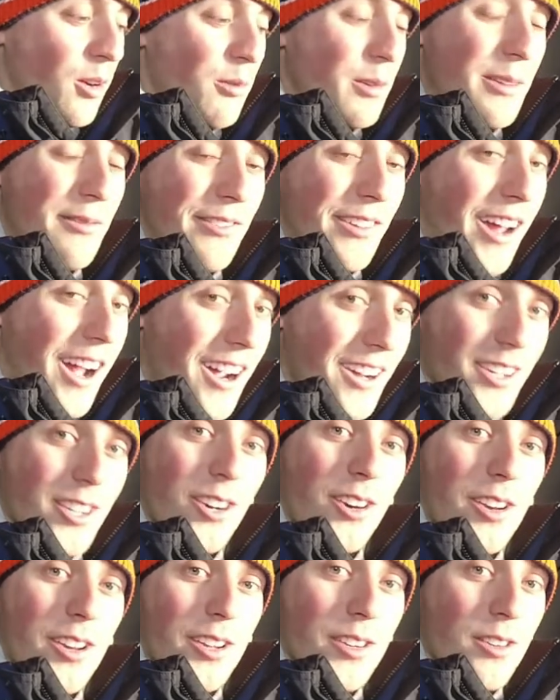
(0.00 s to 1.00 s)
We've not
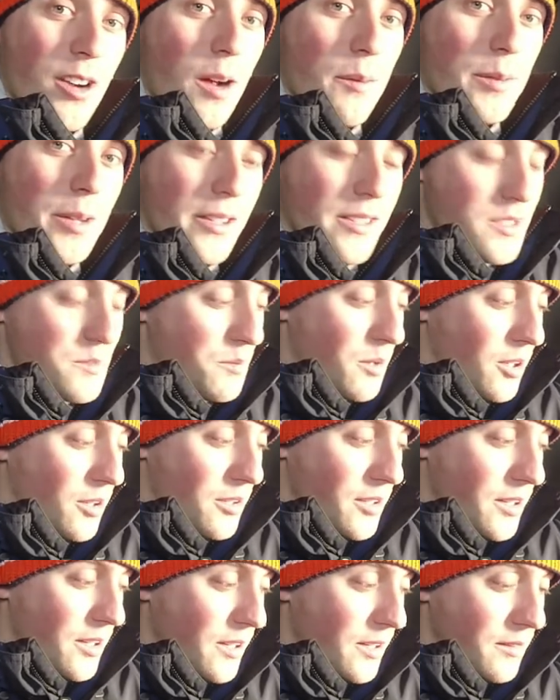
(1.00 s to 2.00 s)
caught any crappie in this
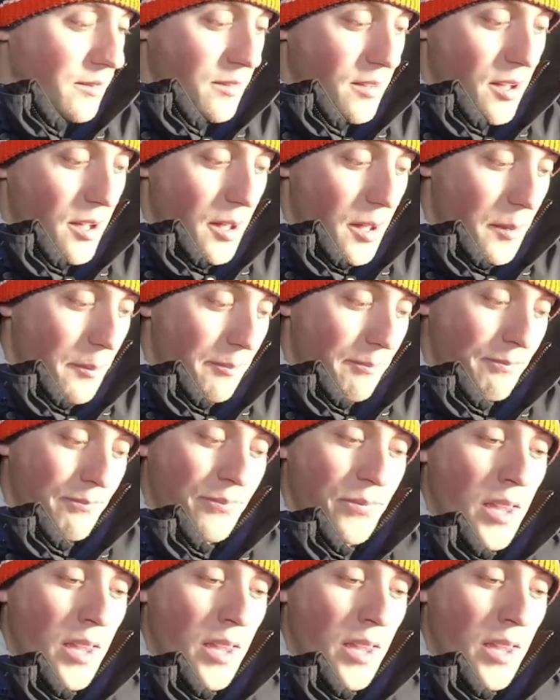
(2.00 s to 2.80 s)
pond yet. Um,